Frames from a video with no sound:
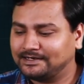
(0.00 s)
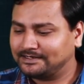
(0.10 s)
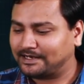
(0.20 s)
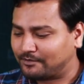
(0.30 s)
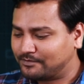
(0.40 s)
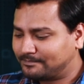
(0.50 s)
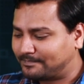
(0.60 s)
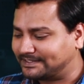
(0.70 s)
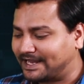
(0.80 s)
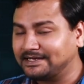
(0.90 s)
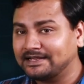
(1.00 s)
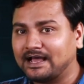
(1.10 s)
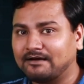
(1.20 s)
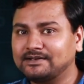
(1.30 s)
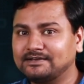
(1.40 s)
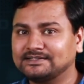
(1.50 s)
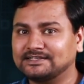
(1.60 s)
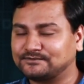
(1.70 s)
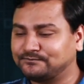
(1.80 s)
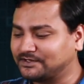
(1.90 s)
Now by that, our
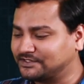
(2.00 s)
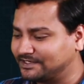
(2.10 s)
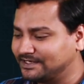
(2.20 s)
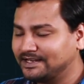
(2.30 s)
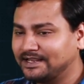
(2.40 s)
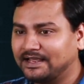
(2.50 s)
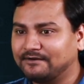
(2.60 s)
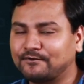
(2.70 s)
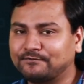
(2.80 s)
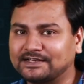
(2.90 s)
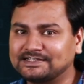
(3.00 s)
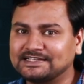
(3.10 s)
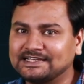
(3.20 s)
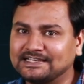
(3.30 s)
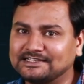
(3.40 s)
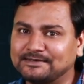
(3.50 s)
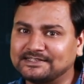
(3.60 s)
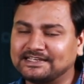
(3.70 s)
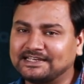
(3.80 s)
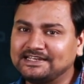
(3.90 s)
this function f of x is
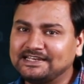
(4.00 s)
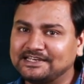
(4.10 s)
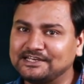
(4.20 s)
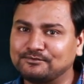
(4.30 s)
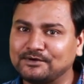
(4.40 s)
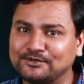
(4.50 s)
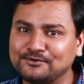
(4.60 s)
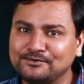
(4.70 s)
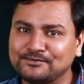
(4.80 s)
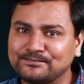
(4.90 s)
basically equal to,